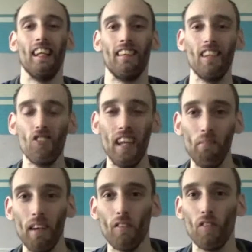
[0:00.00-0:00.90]
This
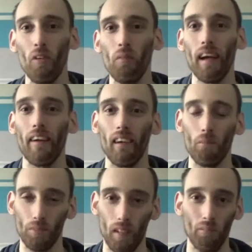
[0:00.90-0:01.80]
came out of nowhere,
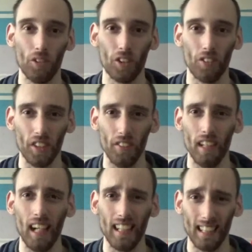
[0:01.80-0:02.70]
I'm sure, to you
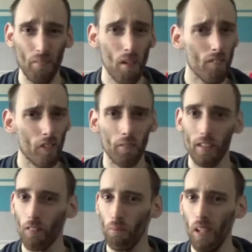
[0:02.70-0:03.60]
guys. It came out of nowhere
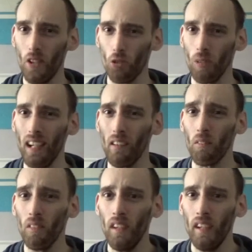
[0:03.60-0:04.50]
for me as
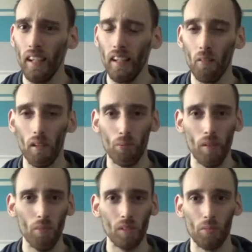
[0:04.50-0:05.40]
well. You know, I
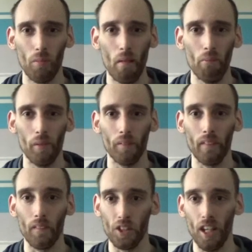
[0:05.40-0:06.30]
pretty much remembered
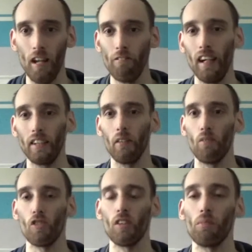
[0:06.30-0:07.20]
that the Share Factory
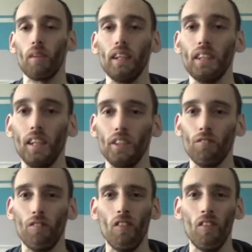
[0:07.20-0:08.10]
was on the PlayStation
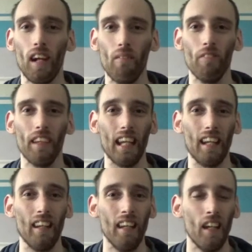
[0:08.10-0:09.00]
4, and I'm
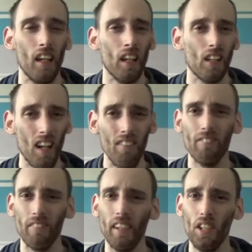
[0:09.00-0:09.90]
thinking, could I
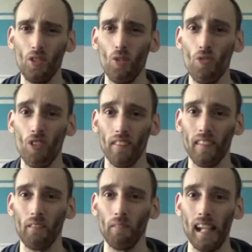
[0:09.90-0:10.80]
really do
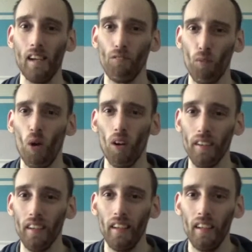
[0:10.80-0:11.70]
something with F1
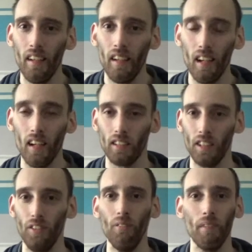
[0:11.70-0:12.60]
to
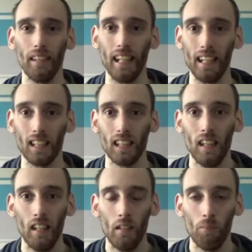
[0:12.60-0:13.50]
do with this?
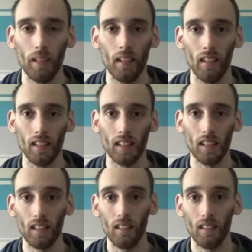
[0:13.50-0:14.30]
Because